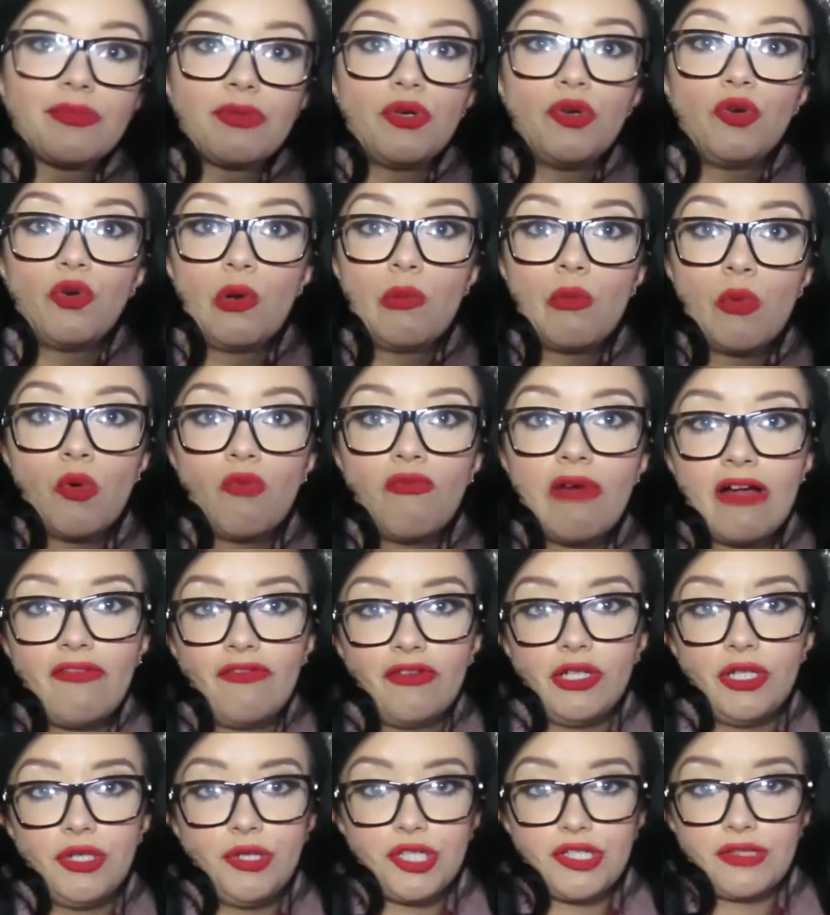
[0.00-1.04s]
per normal,
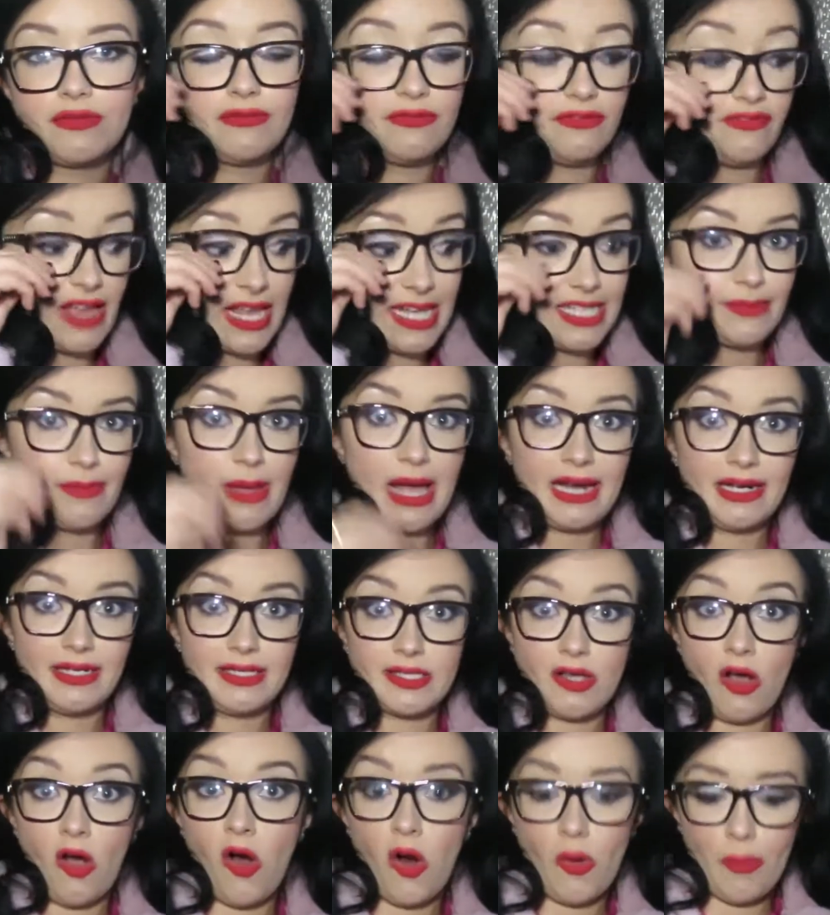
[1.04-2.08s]
Revolution face
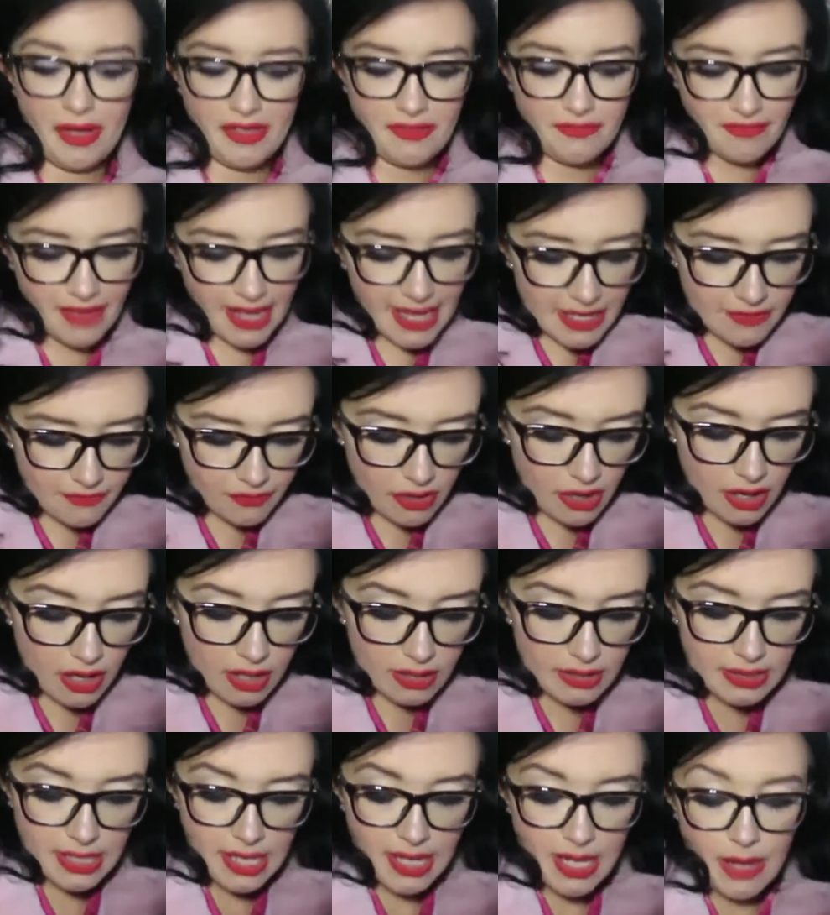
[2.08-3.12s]
palettes are my
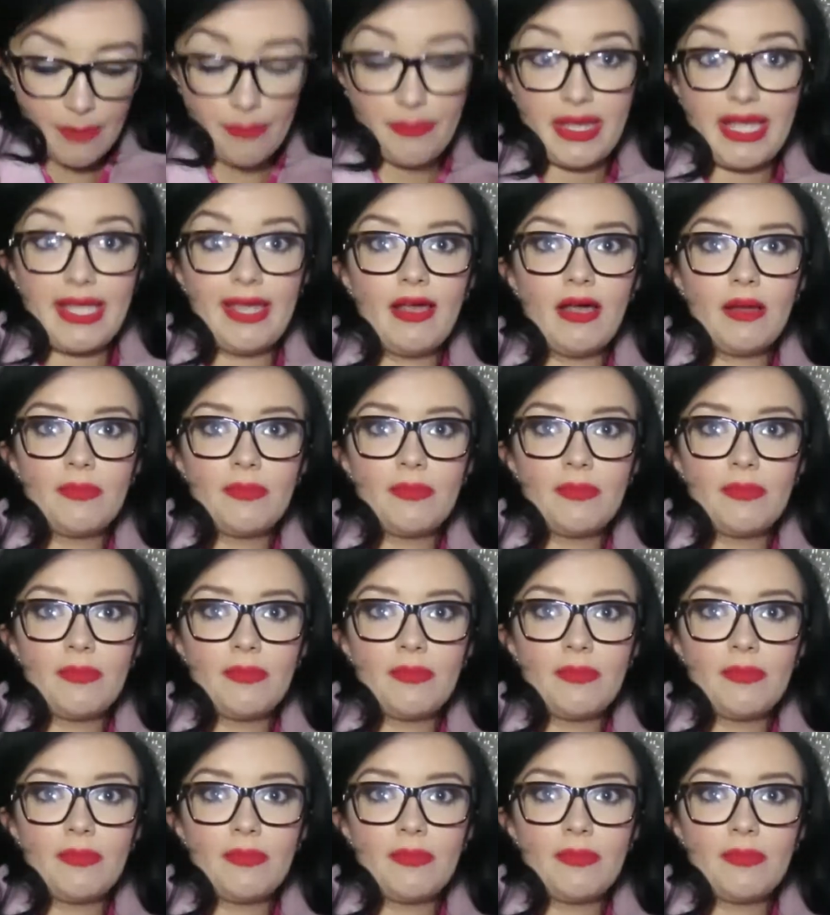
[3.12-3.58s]
favourite, be it